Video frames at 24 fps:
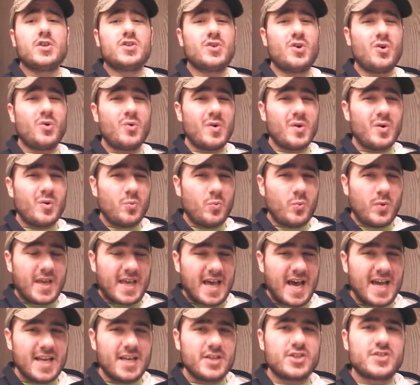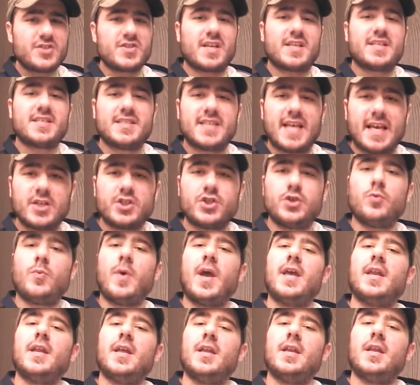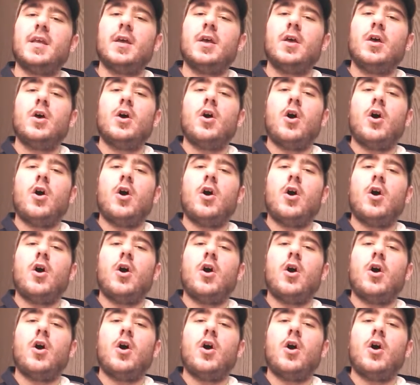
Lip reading: So we kind of just accentuated